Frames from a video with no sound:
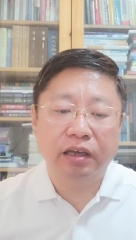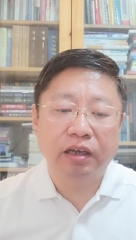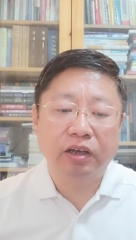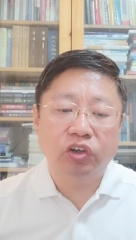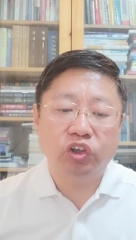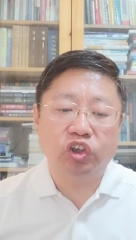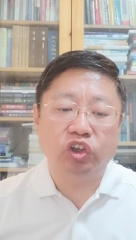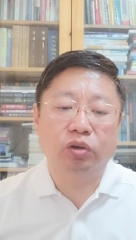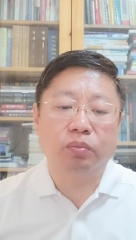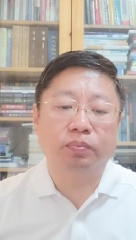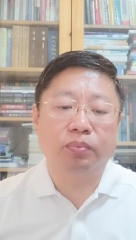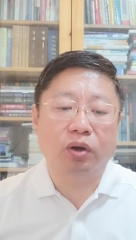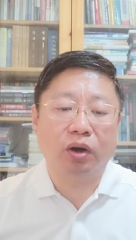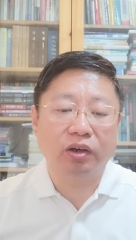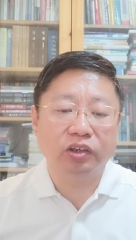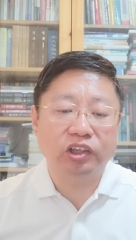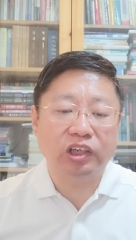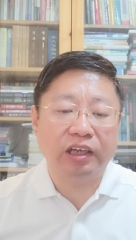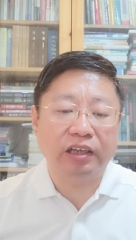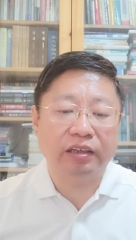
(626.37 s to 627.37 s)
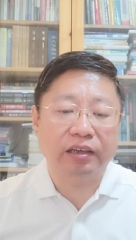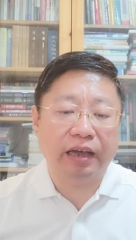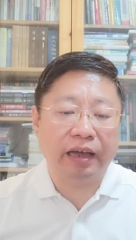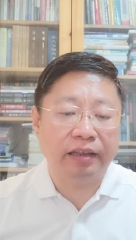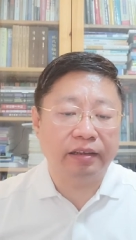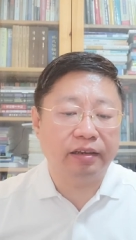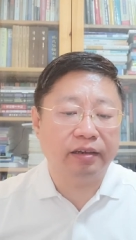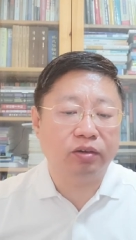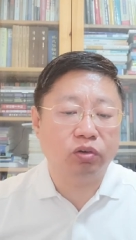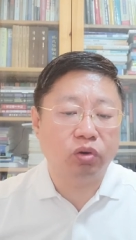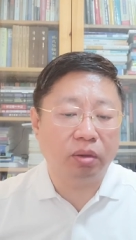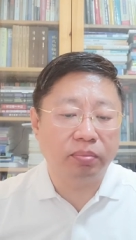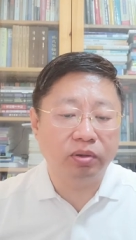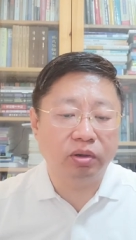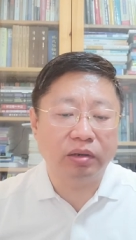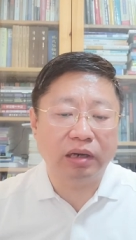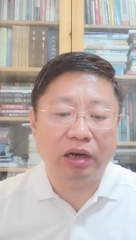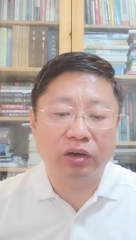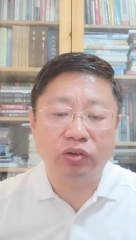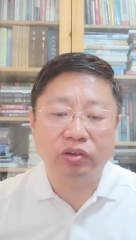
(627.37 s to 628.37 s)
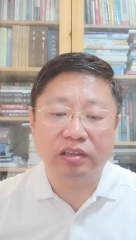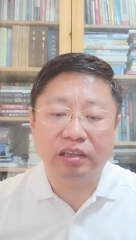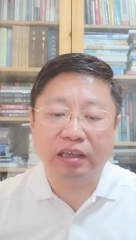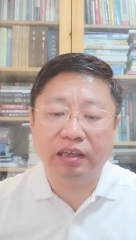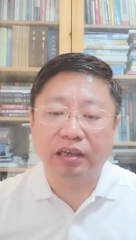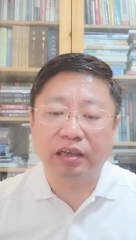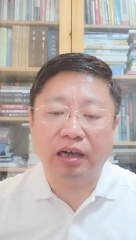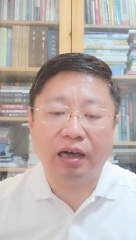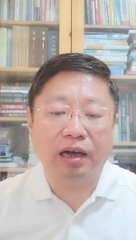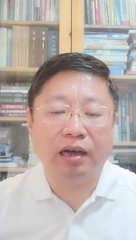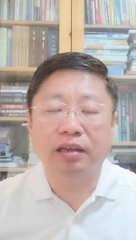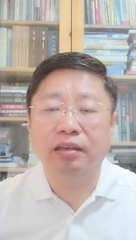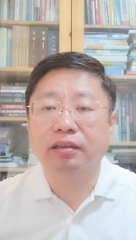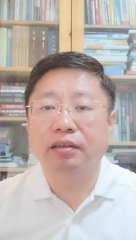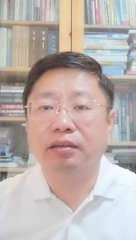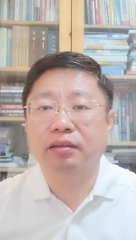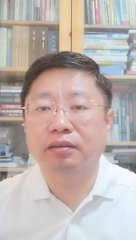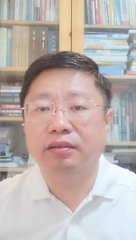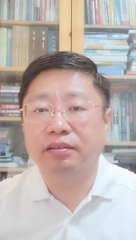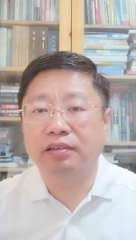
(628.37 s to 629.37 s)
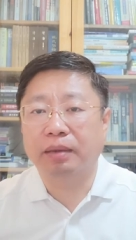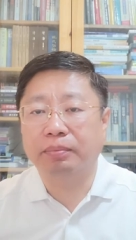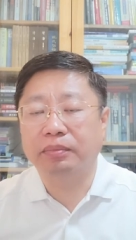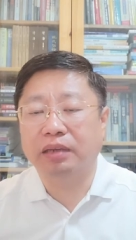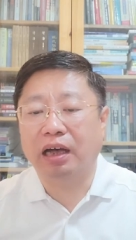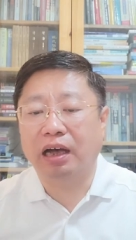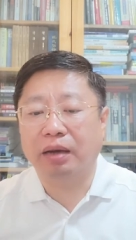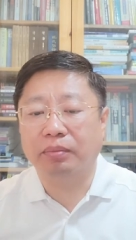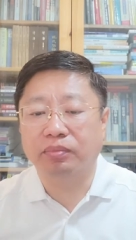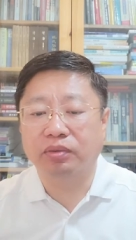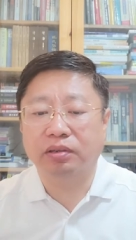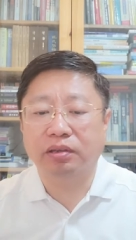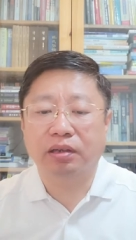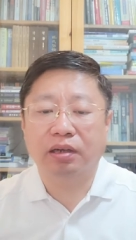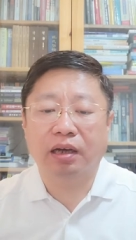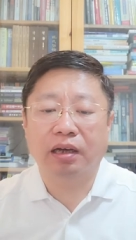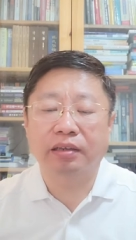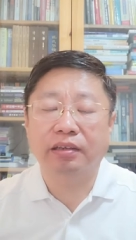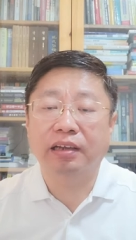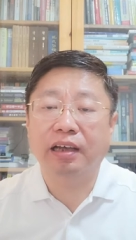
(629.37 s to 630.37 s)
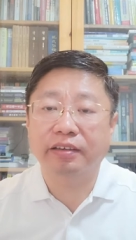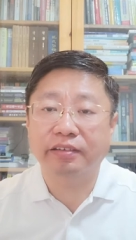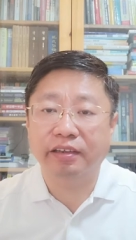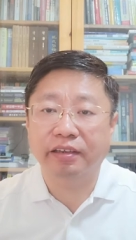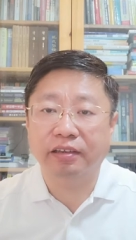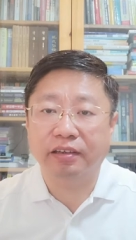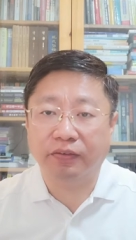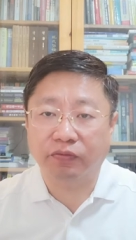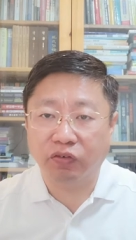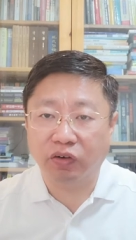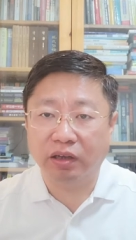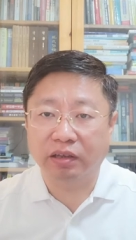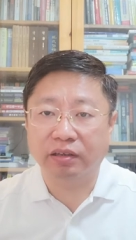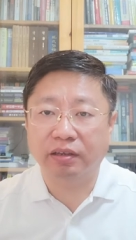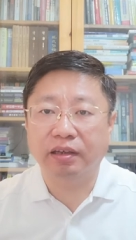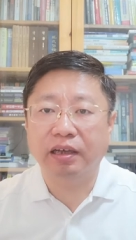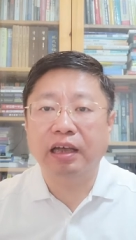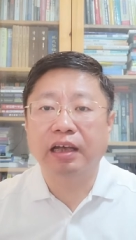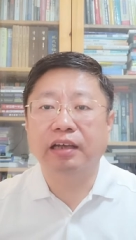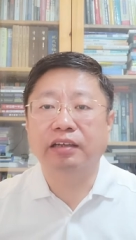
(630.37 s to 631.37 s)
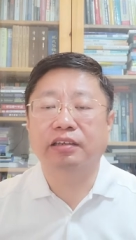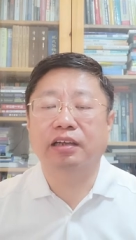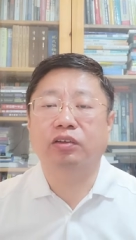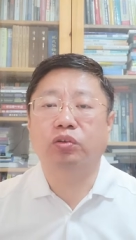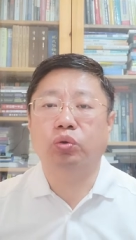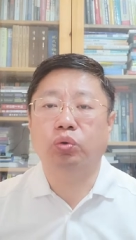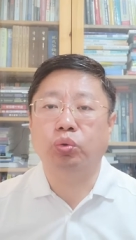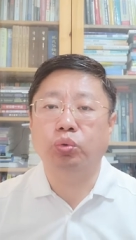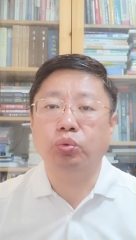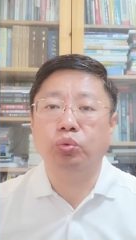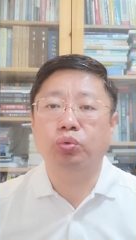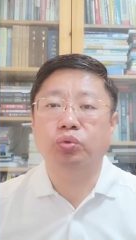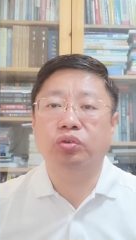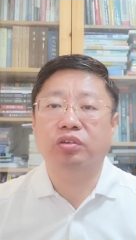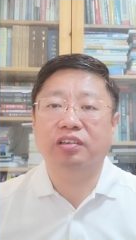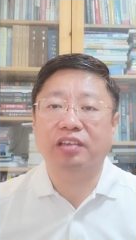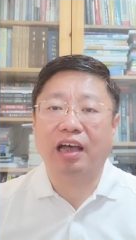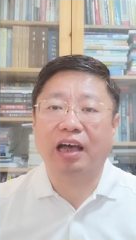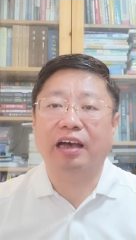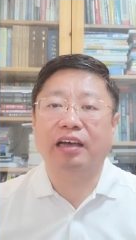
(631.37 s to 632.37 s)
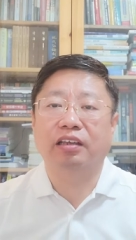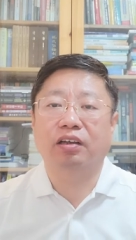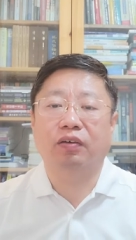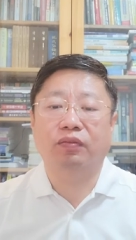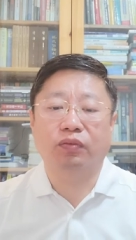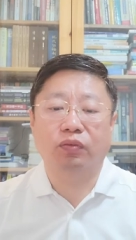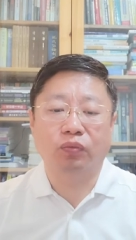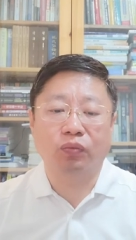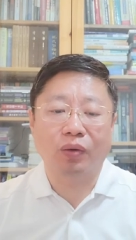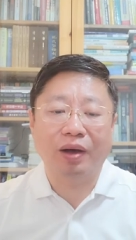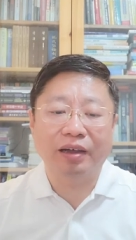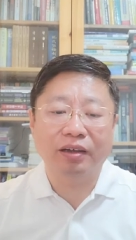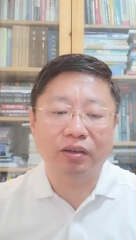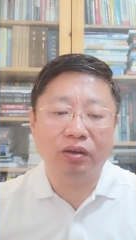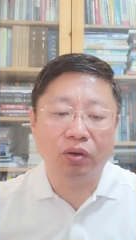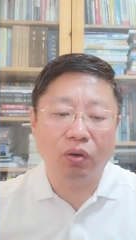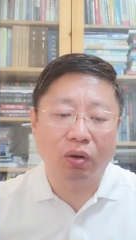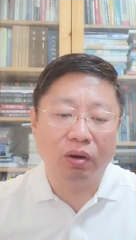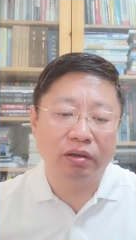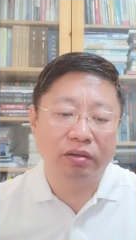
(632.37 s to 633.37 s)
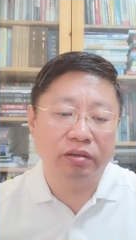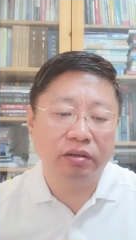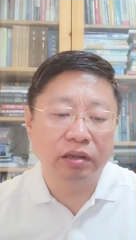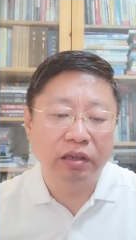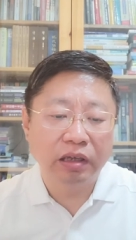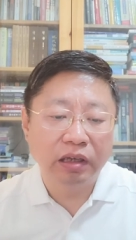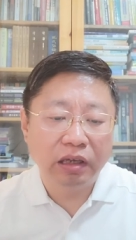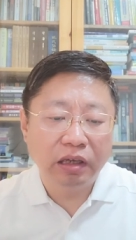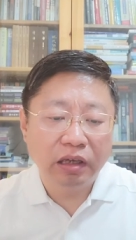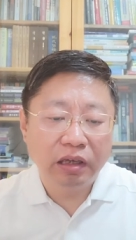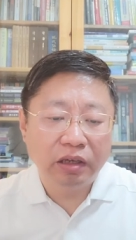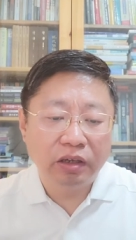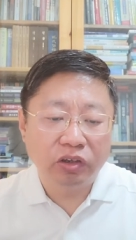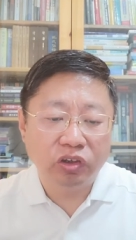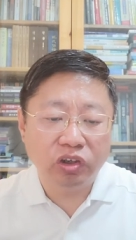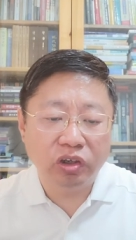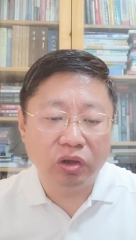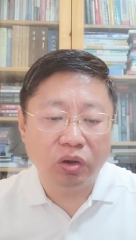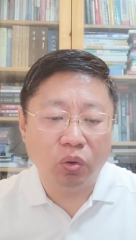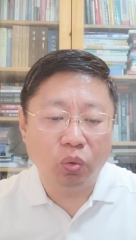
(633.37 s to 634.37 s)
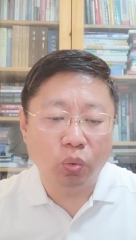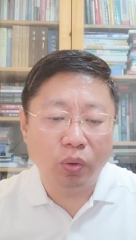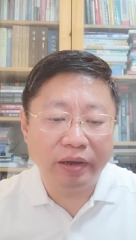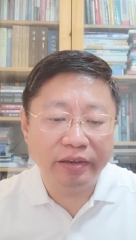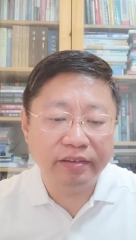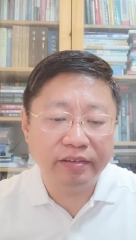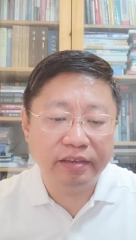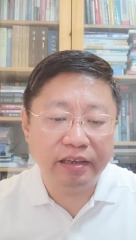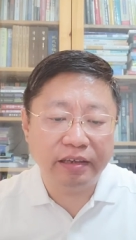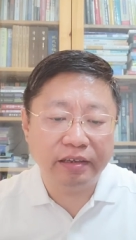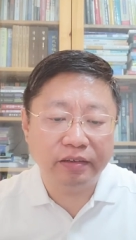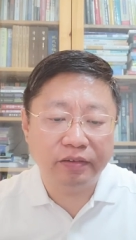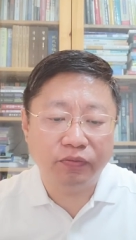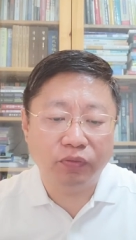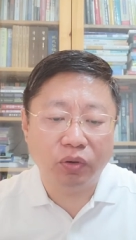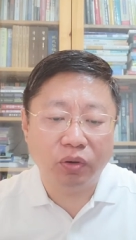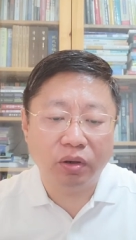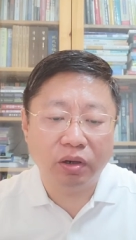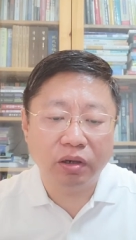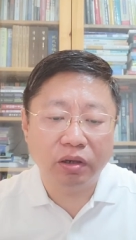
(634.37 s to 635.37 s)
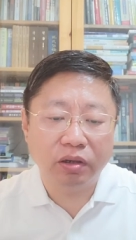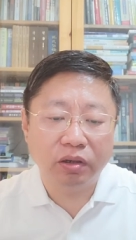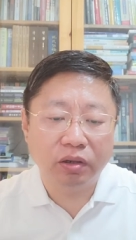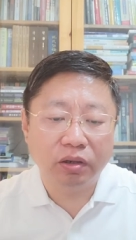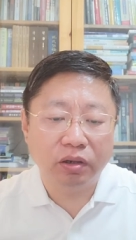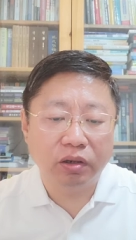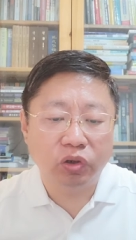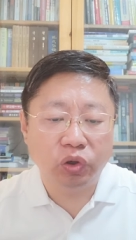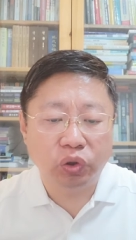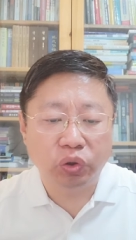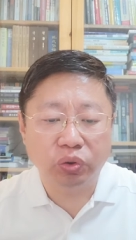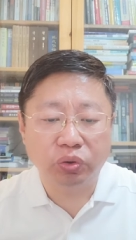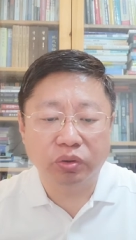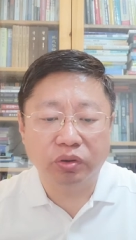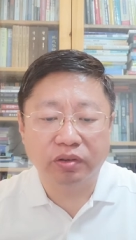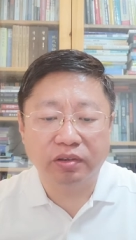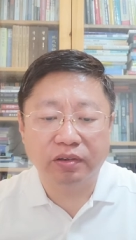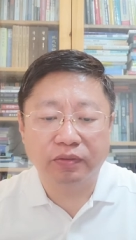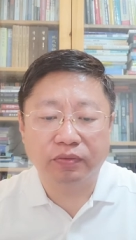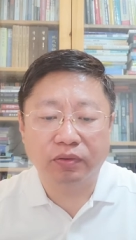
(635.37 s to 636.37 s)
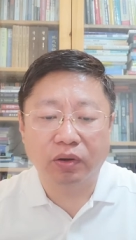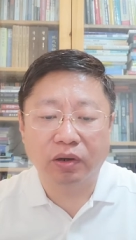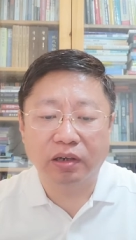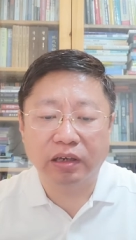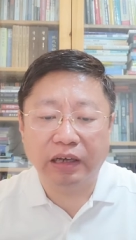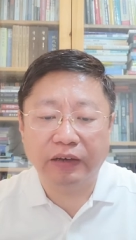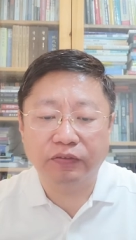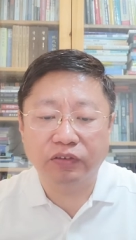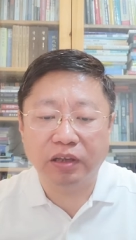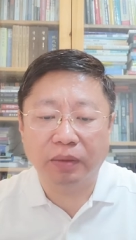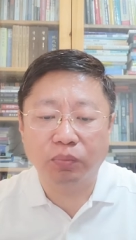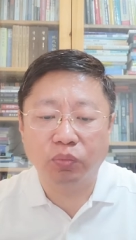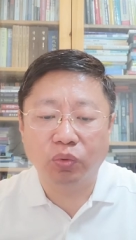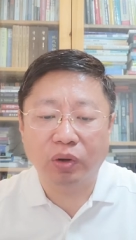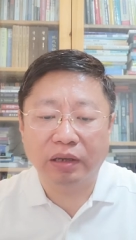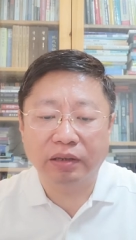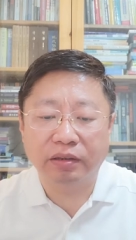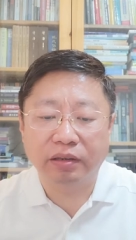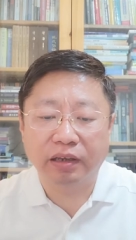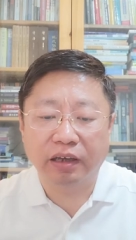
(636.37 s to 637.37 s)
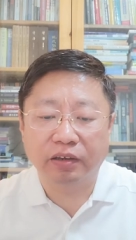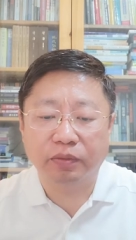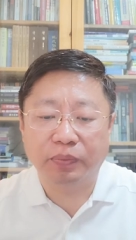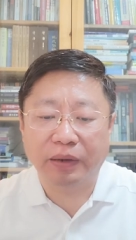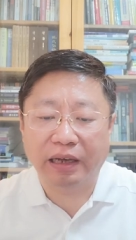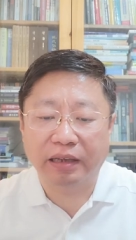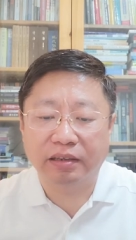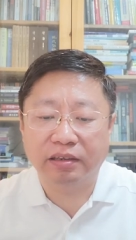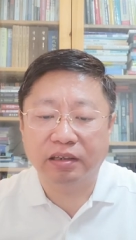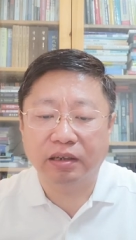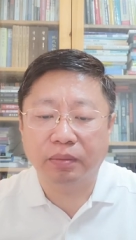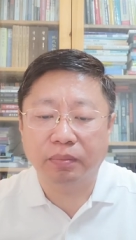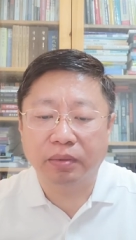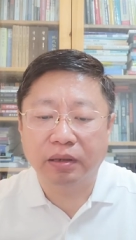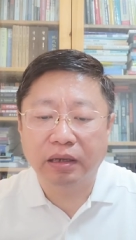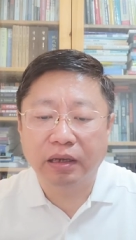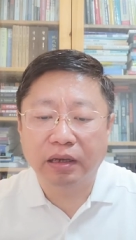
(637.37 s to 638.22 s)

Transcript: So blockchain and cryptocurrency are sometimes are nothing different. It's a two sides of one coin. So one thing for sure, for if someone expects a